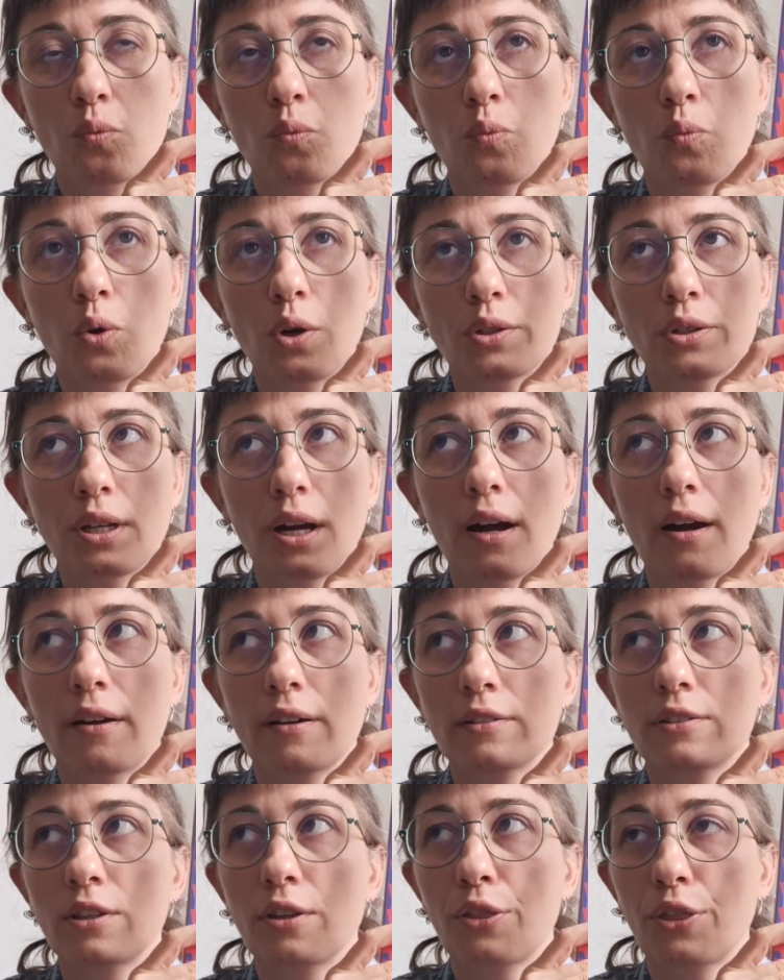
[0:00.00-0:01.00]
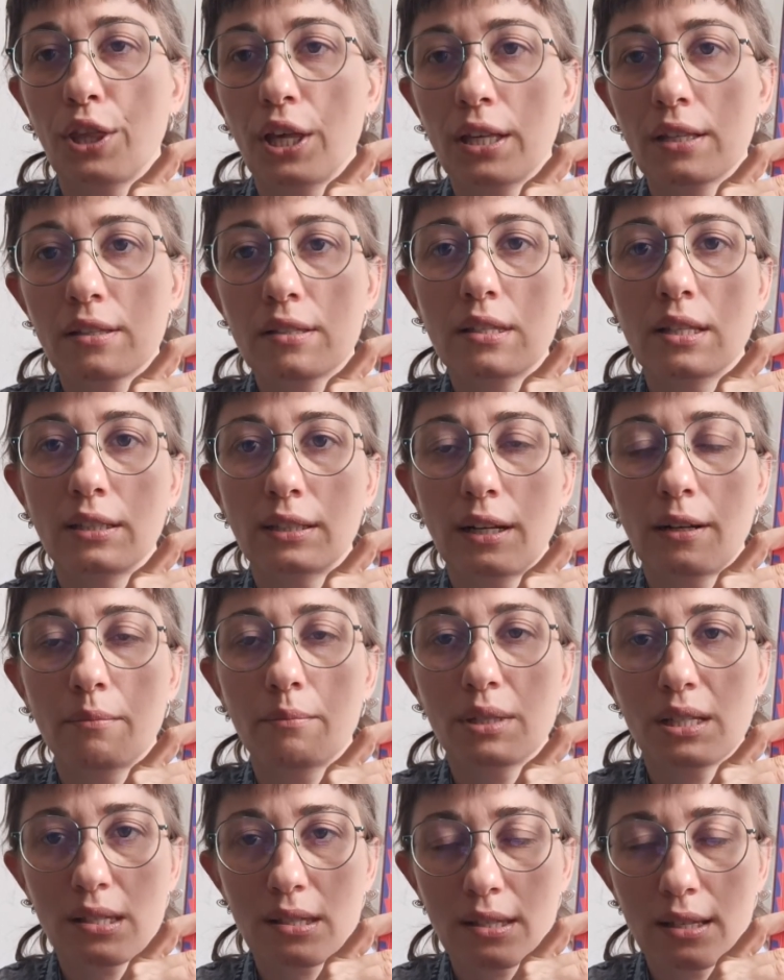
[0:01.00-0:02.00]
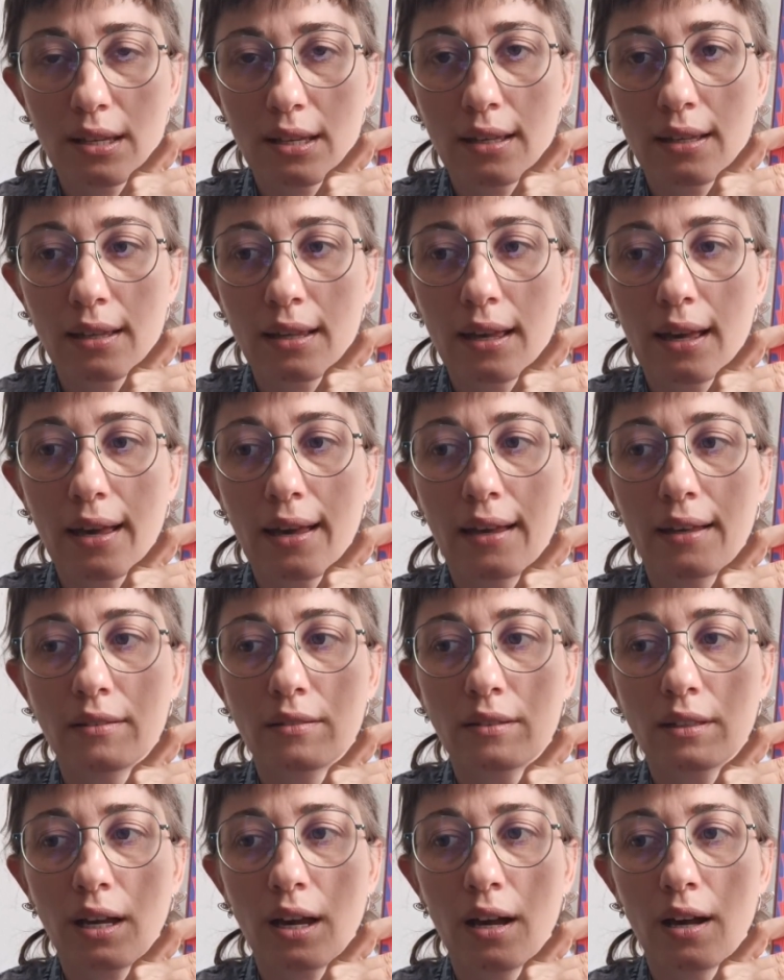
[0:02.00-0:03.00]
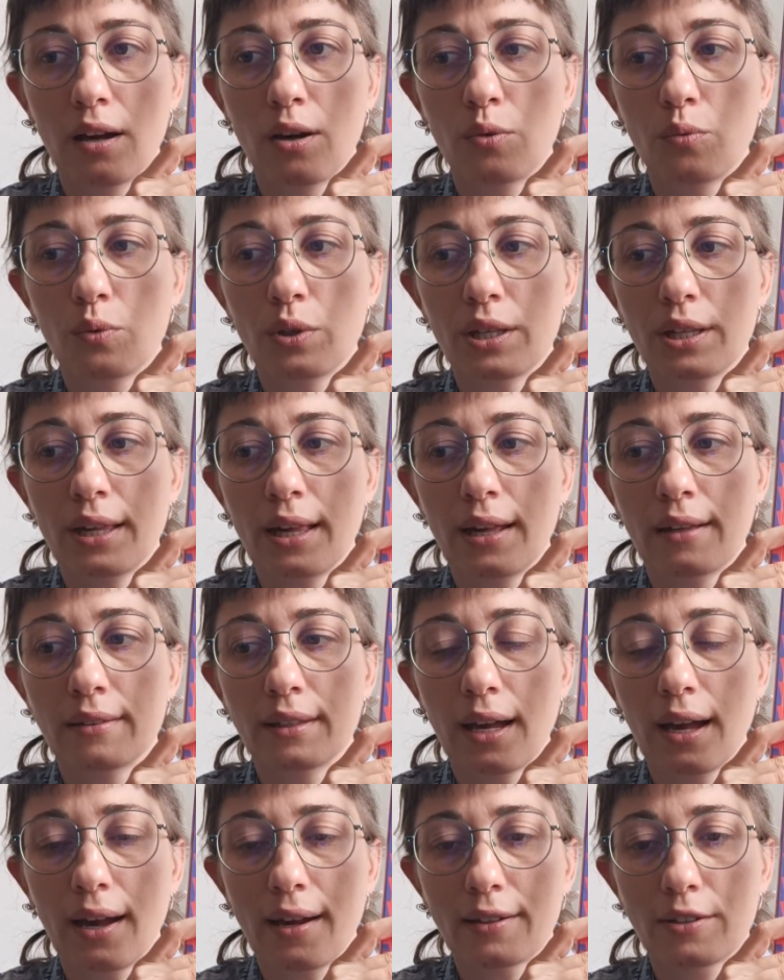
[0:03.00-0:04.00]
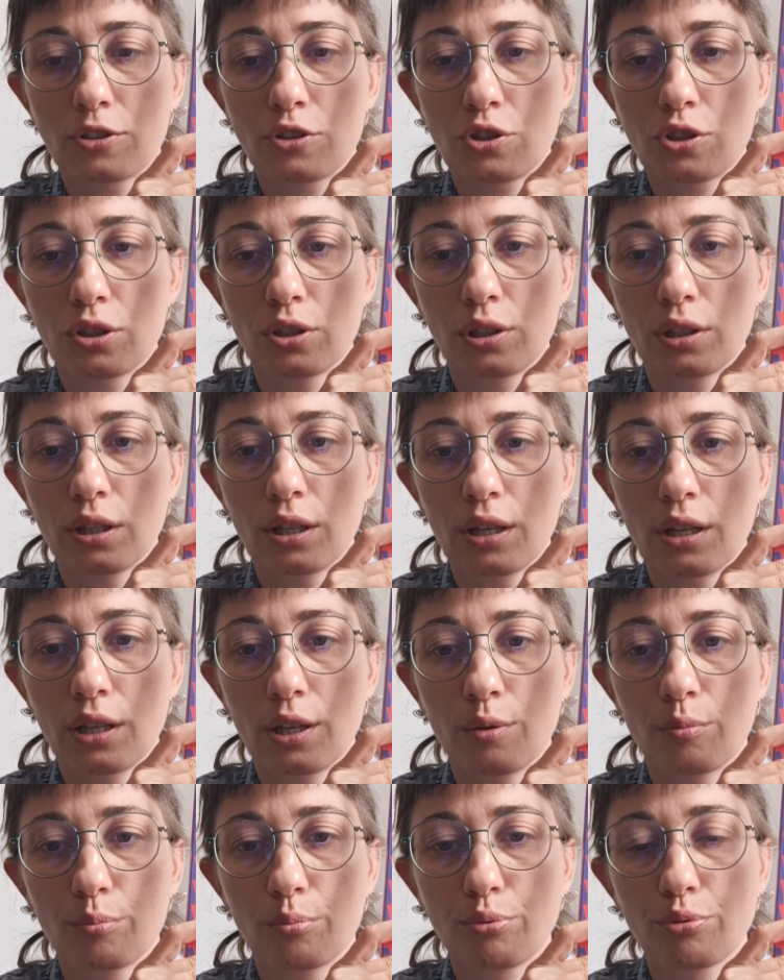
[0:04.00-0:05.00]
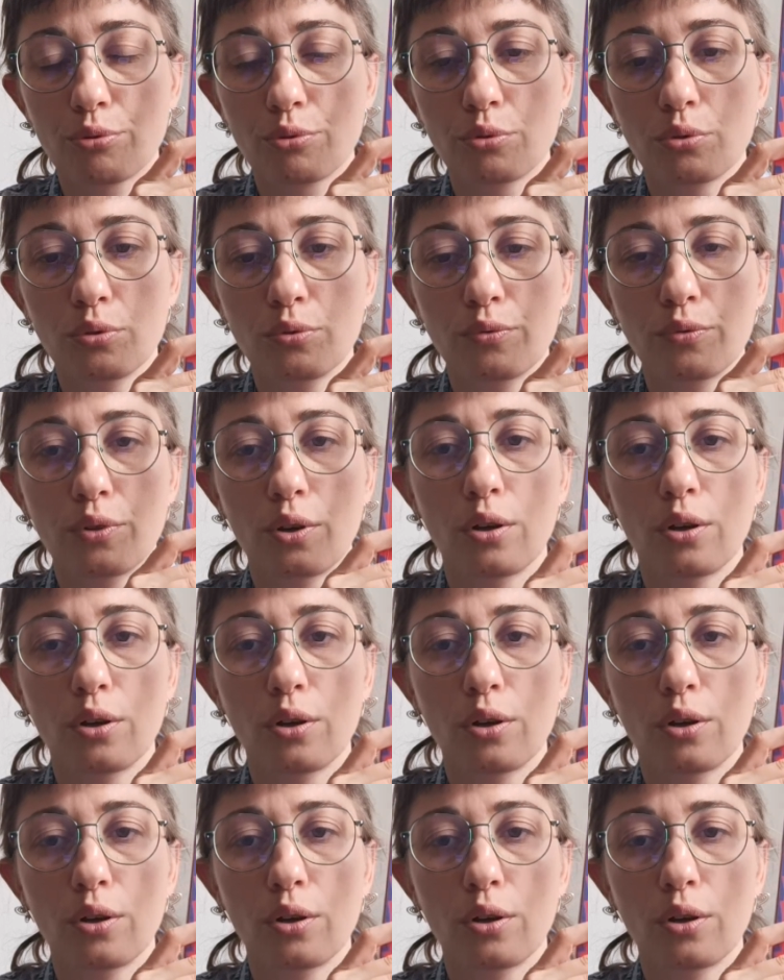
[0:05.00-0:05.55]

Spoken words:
what are the things that are missing and how we can actually improve.